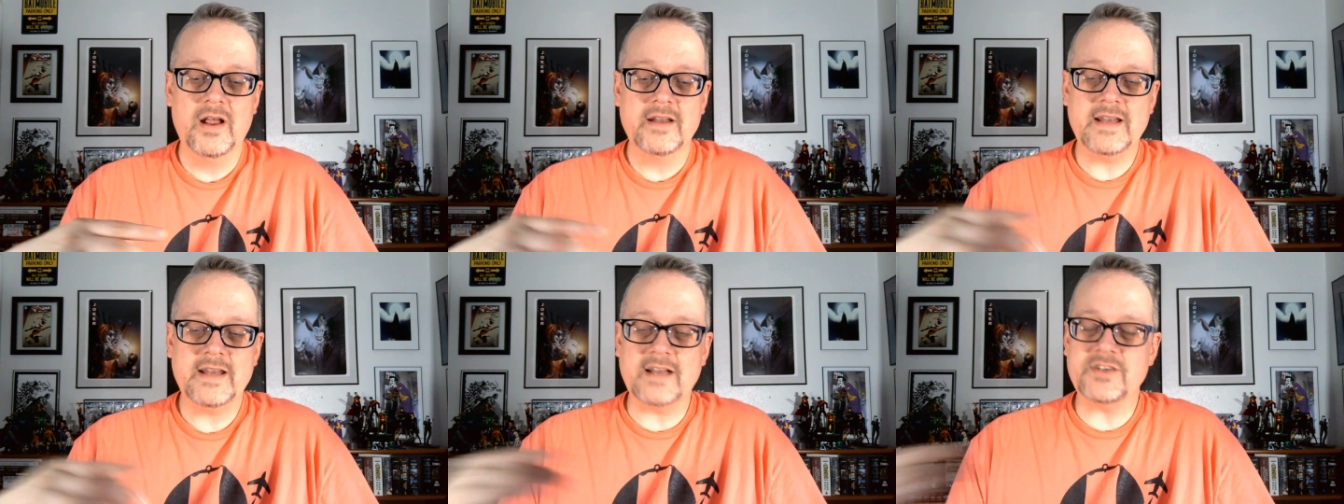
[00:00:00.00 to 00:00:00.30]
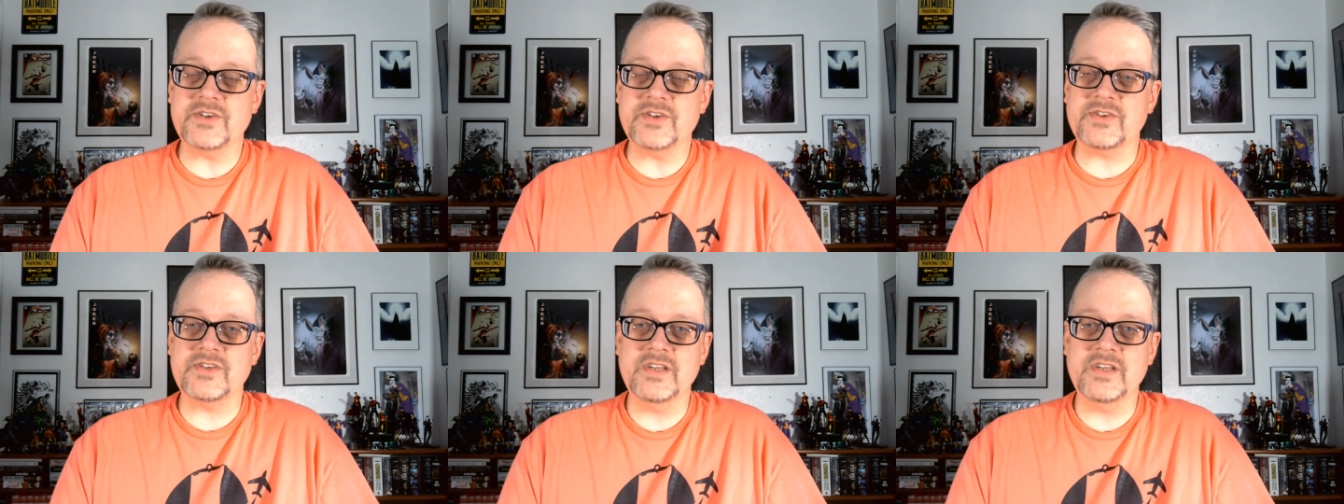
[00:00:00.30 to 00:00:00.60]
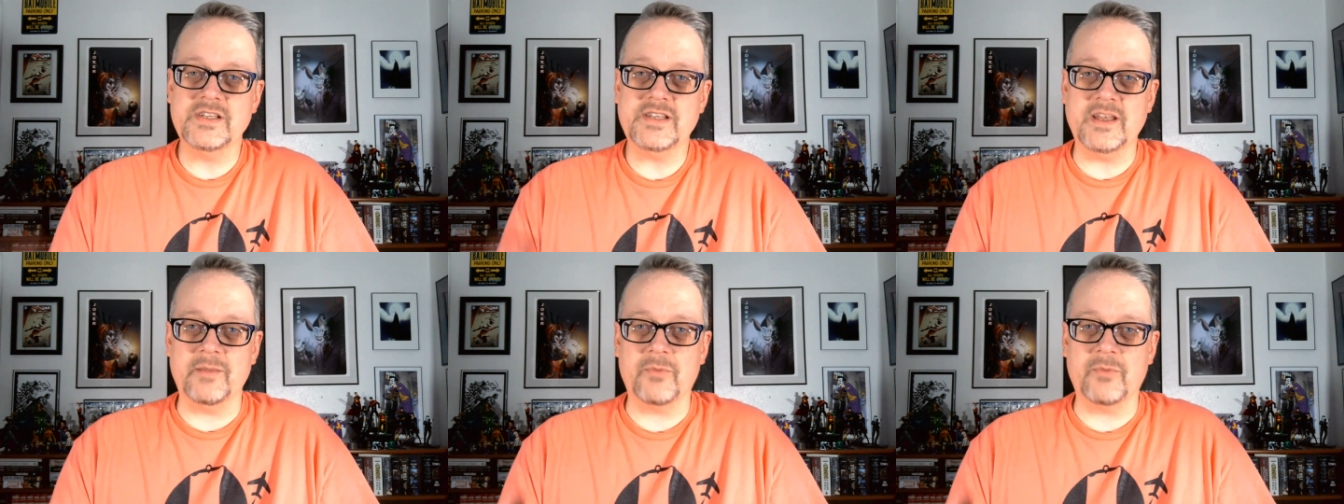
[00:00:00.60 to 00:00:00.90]
not just
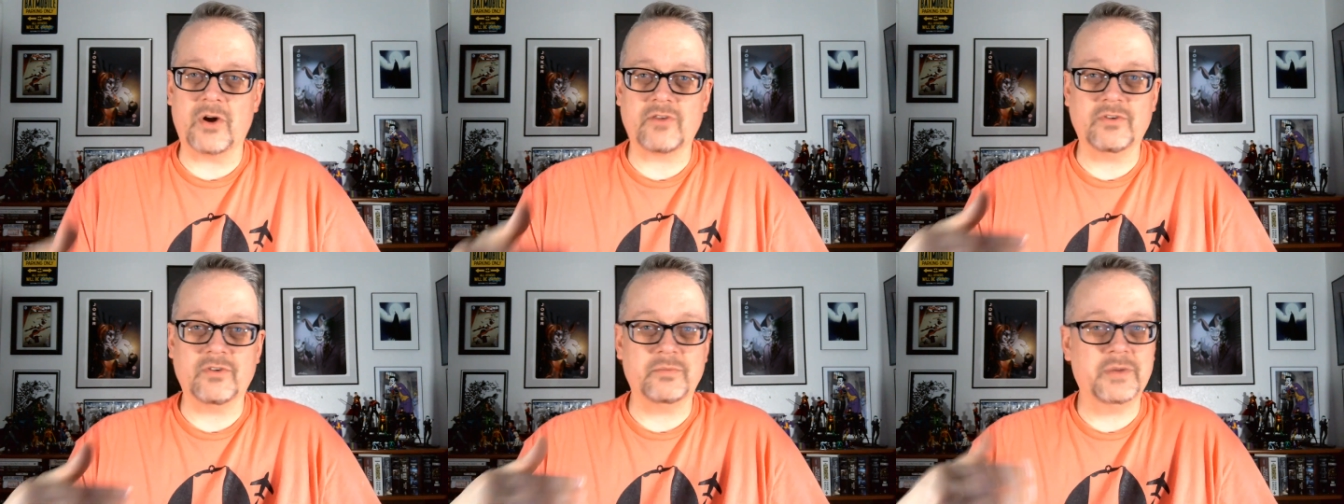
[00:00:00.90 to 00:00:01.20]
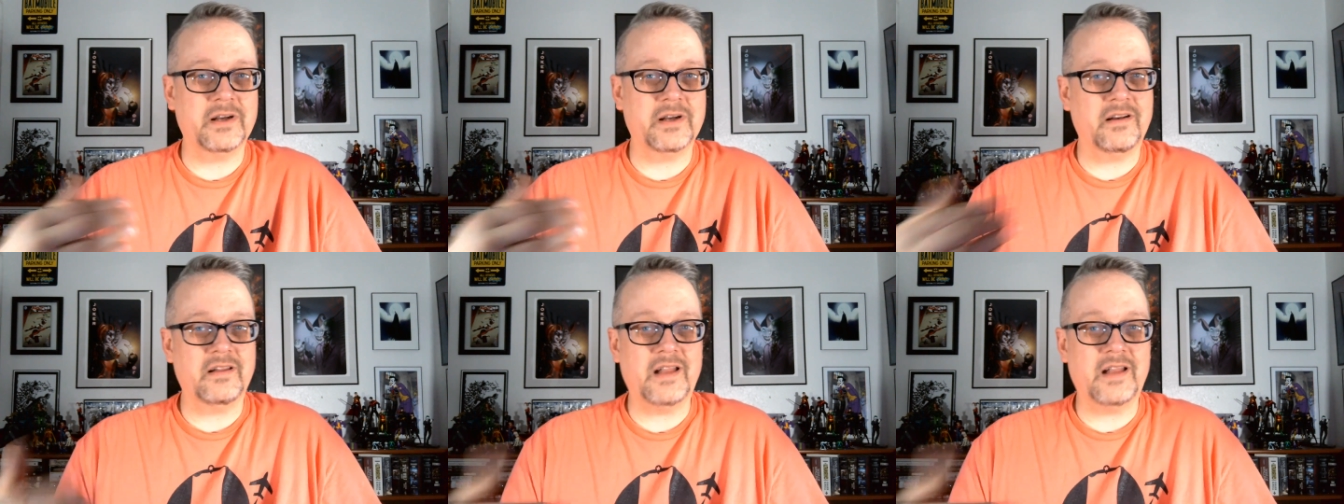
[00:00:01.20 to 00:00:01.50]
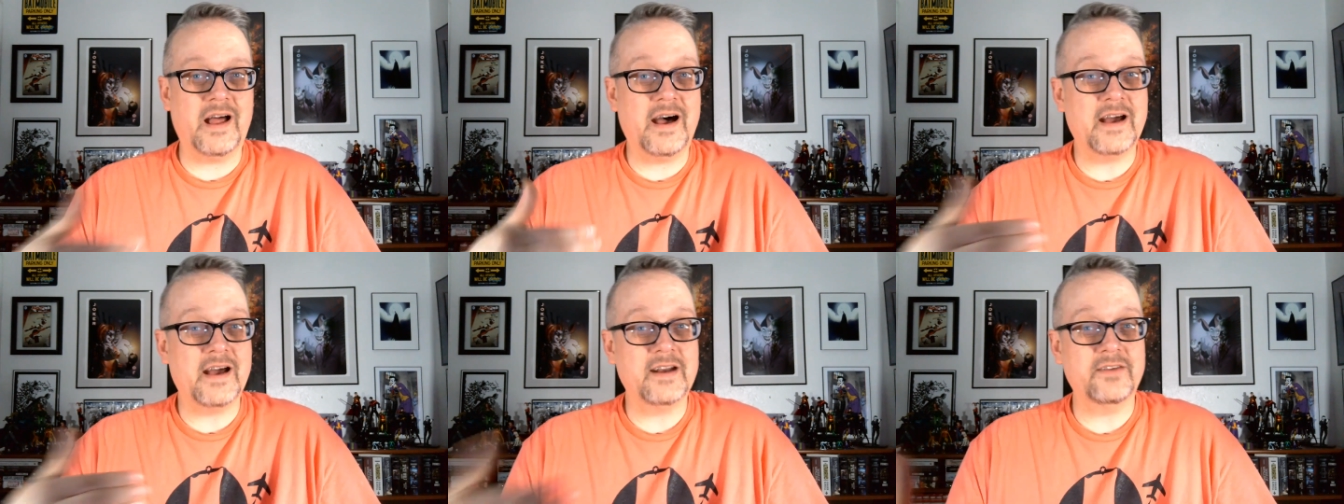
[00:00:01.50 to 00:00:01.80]
DC and Marvel but a
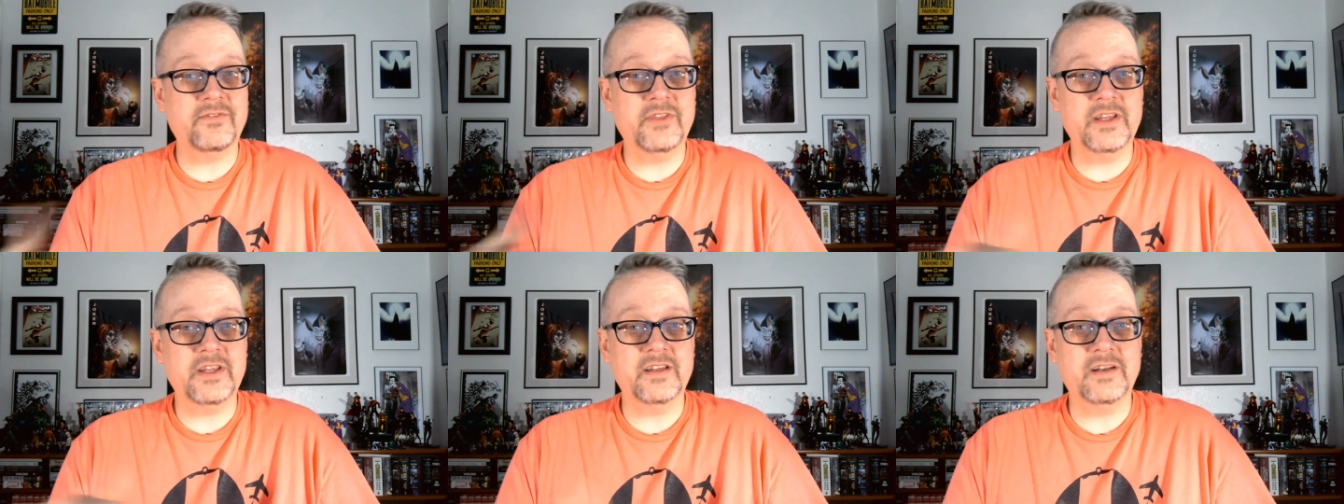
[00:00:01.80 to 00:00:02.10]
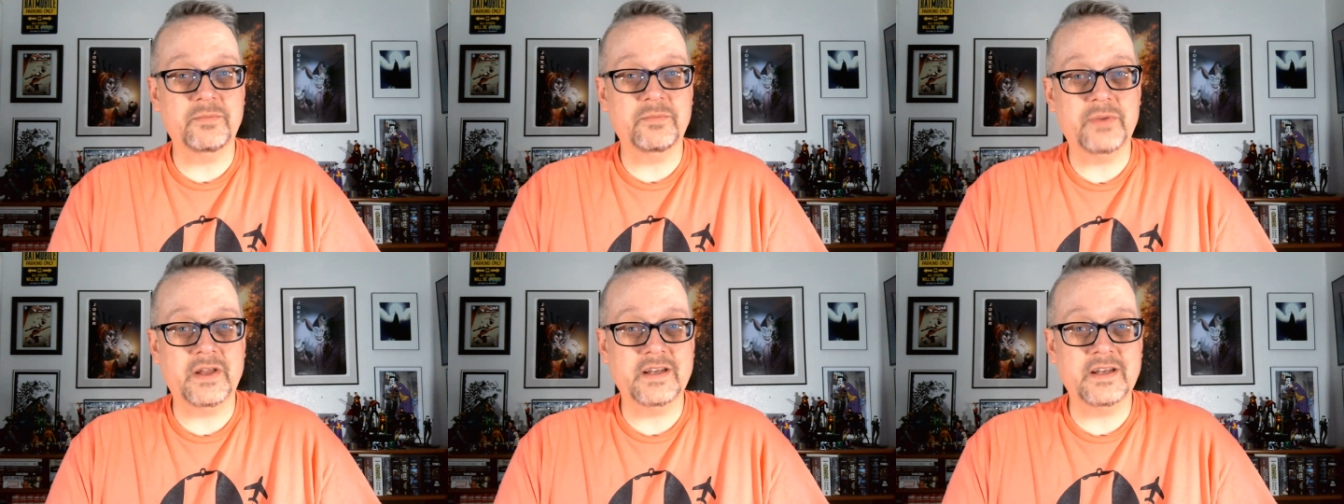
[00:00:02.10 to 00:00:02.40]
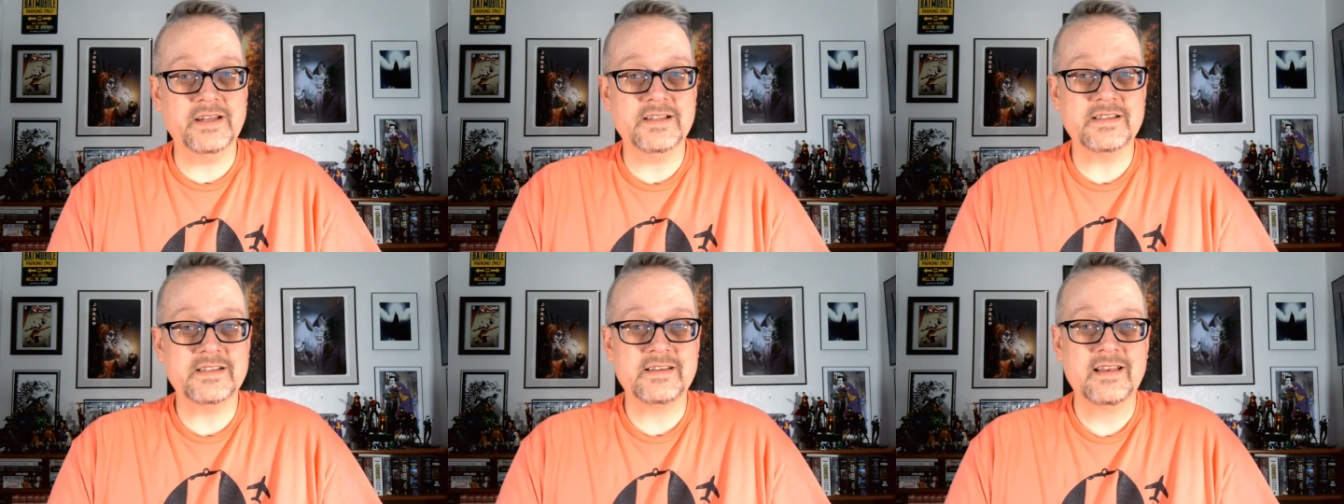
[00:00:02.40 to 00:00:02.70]
lot of the
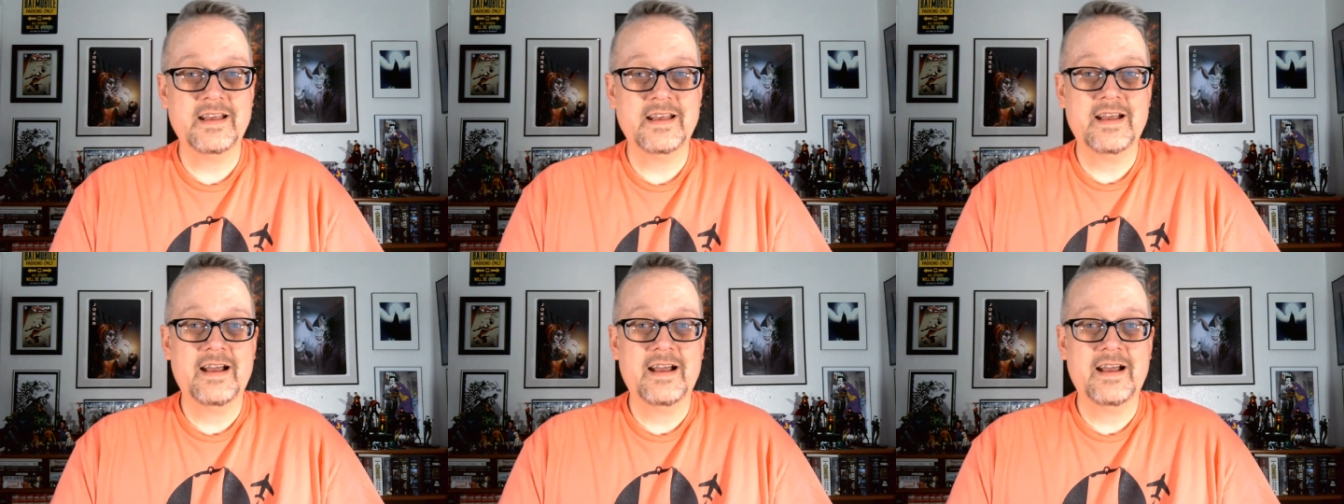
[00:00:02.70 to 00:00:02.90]
independents.